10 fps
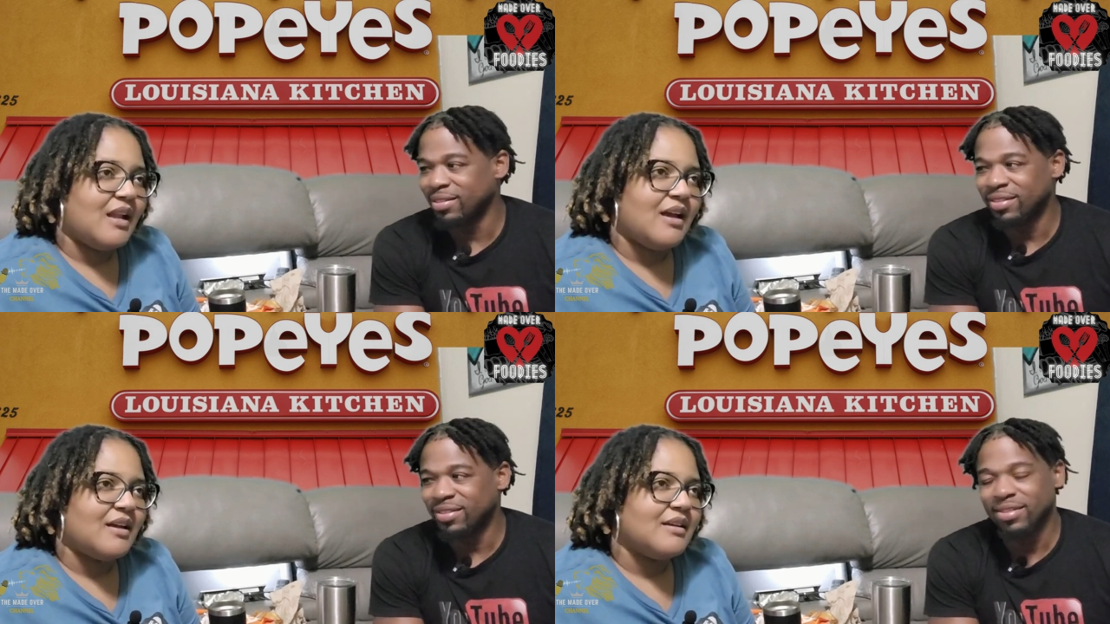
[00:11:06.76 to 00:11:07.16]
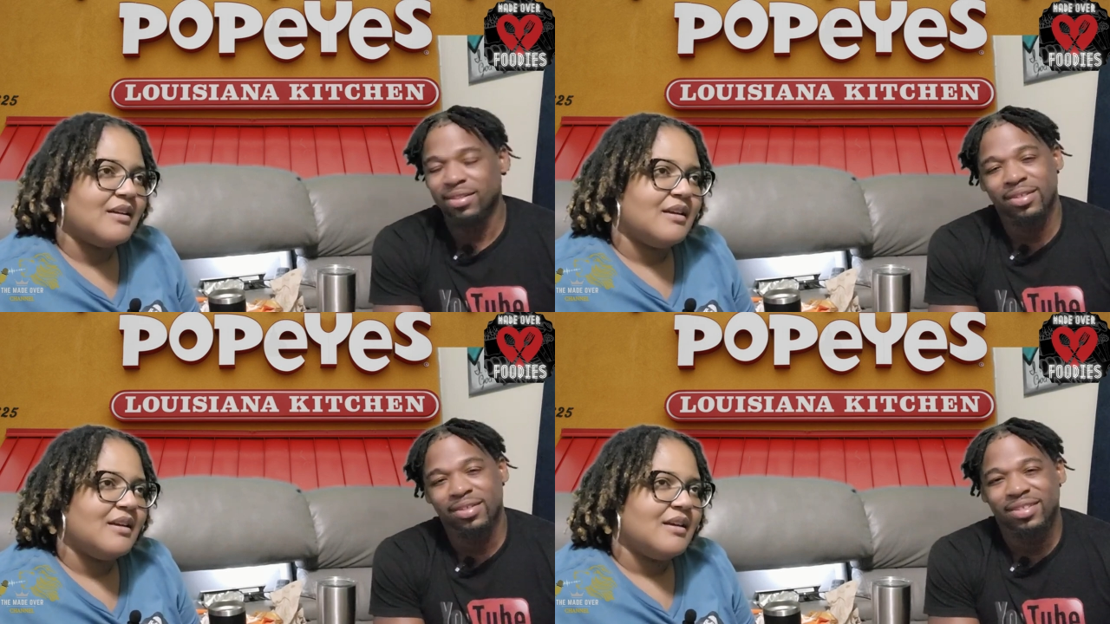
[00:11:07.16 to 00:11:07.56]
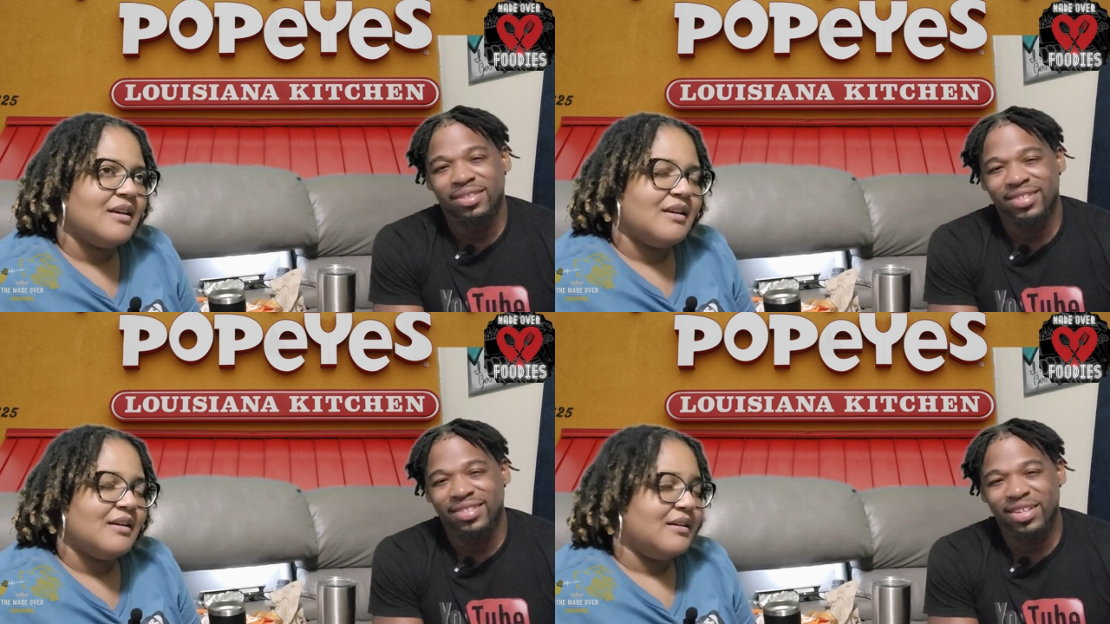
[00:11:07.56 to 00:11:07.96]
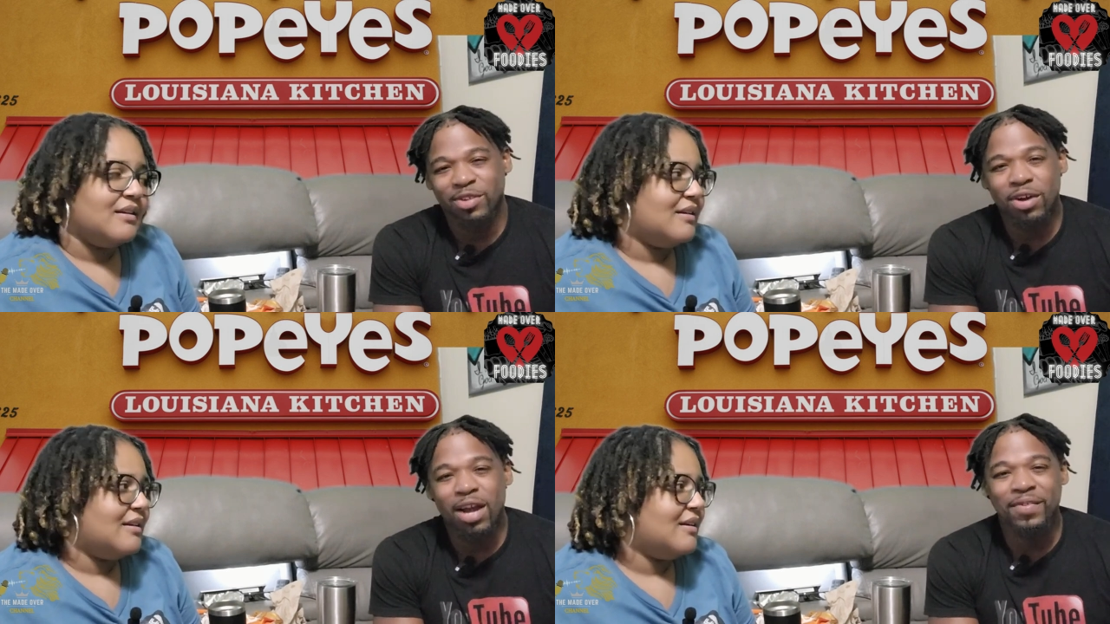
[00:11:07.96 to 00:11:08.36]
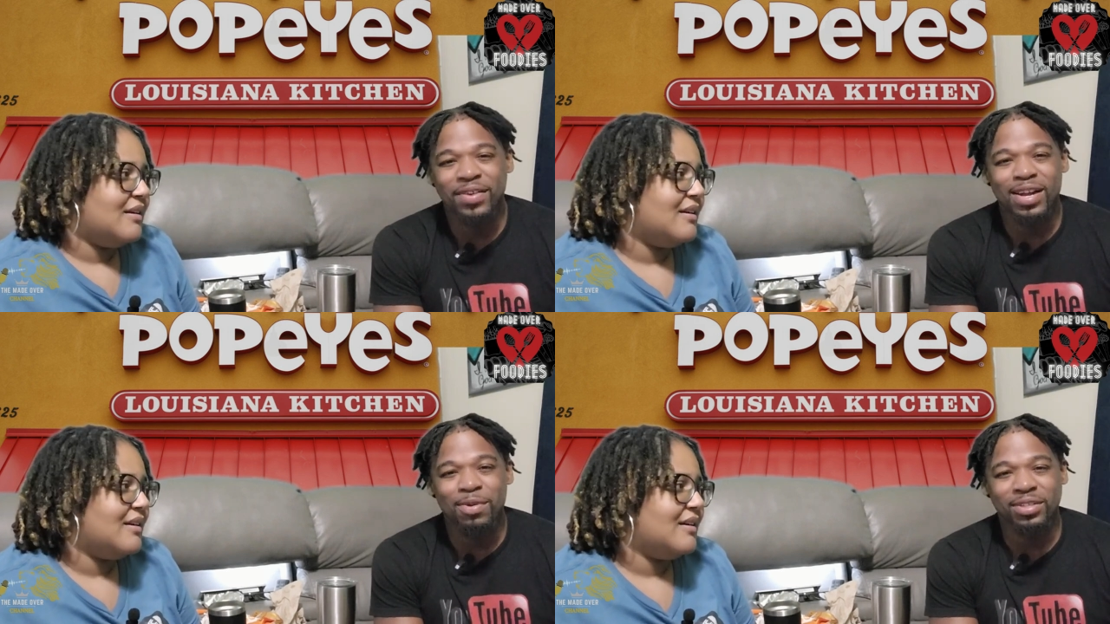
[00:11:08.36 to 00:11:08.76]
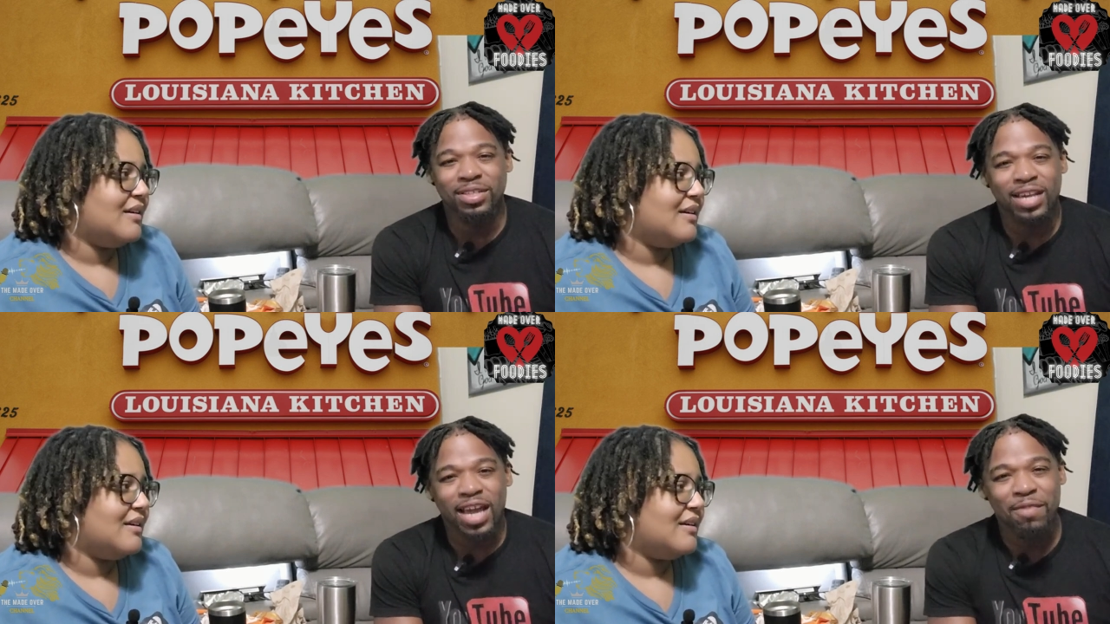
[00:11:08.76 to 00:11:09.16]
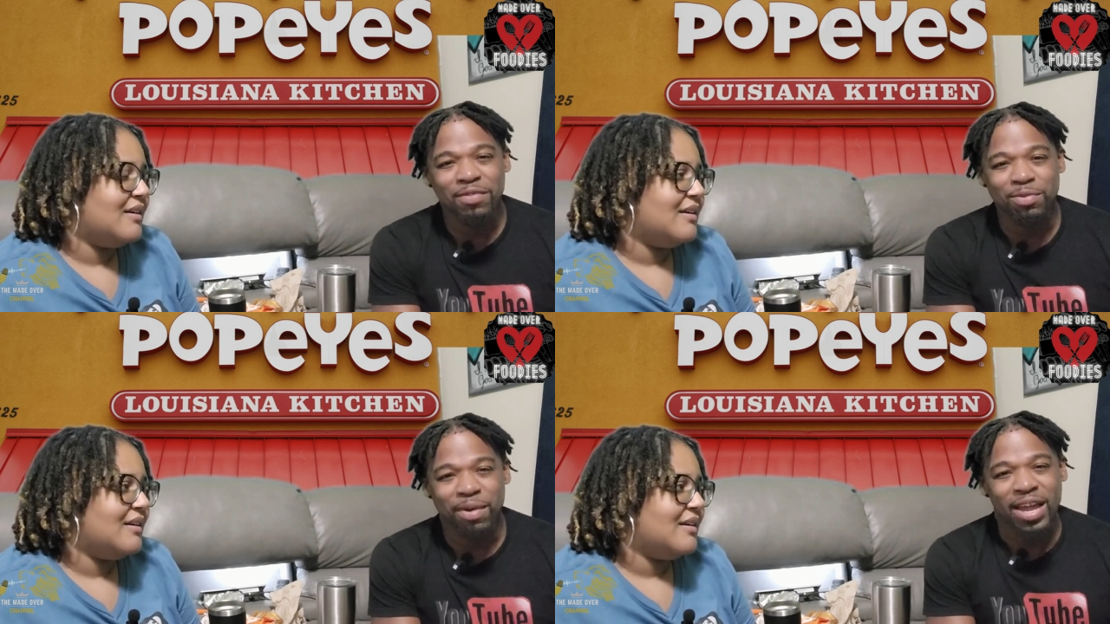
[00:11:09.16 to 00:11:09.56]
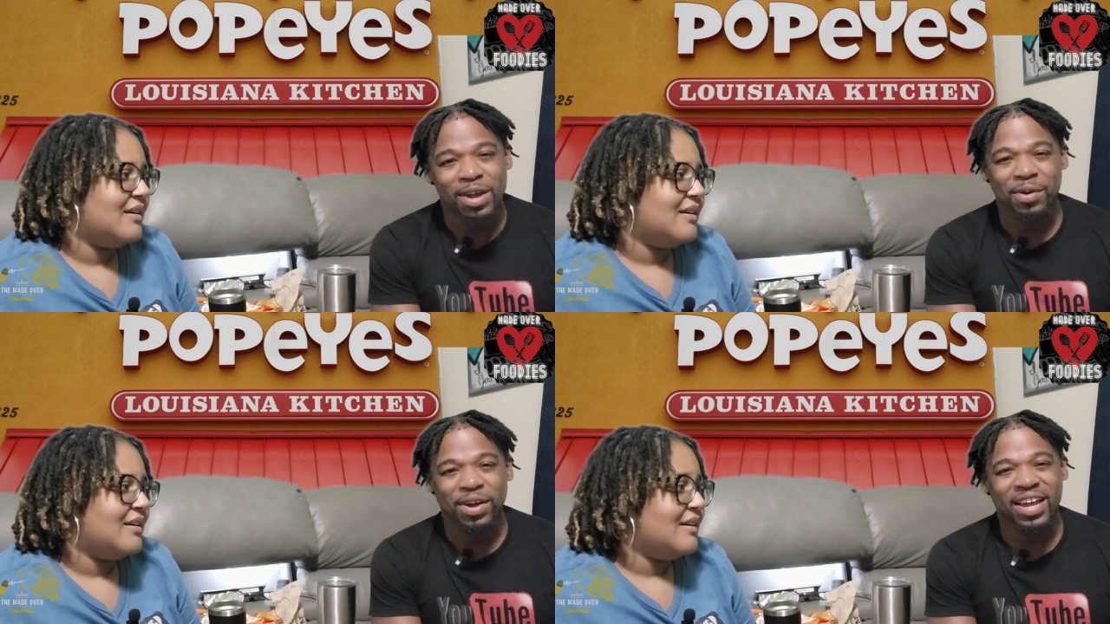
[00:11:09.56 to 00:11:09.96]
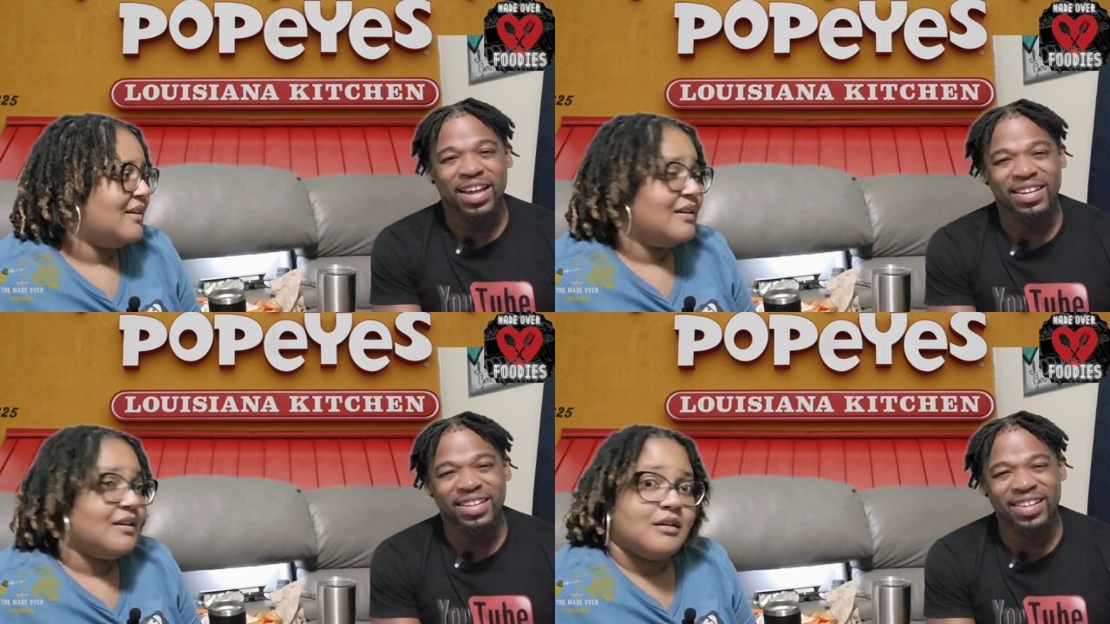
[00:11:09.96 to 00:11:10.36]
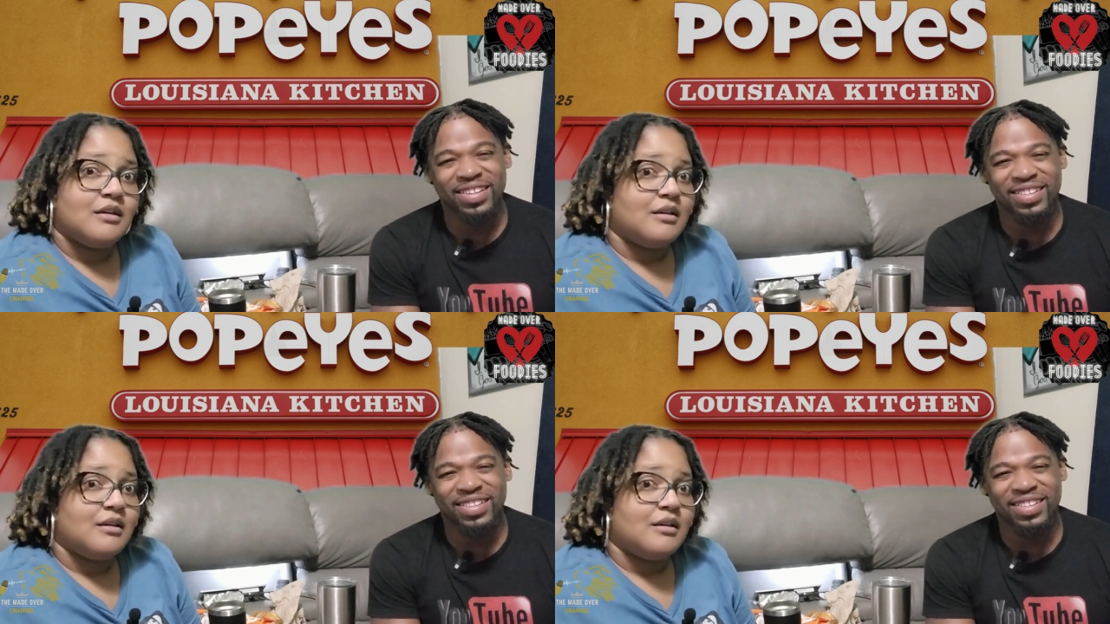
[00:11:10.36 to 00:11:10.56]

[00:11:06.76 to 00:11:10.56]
Speaker 1: Not. And whoever there with the heavy mayo hand,